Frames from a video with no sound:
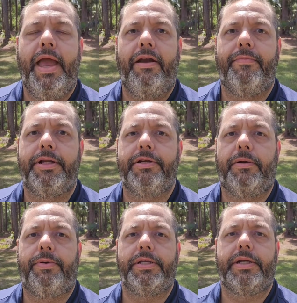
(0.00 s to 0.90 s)
Hey everybody,
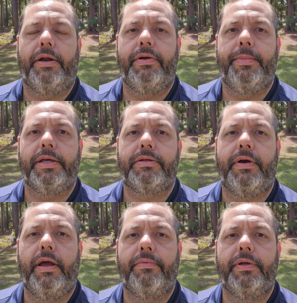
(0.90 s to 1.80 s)
Sean Prescott, REMAX
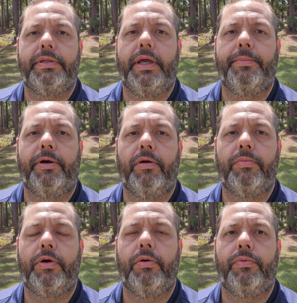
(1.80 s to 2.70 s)
Crown Realty. I'm your
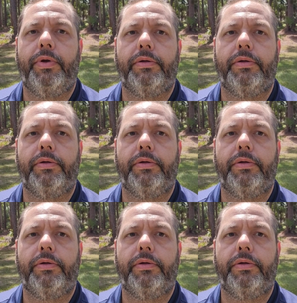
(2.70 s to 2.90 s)
homegrown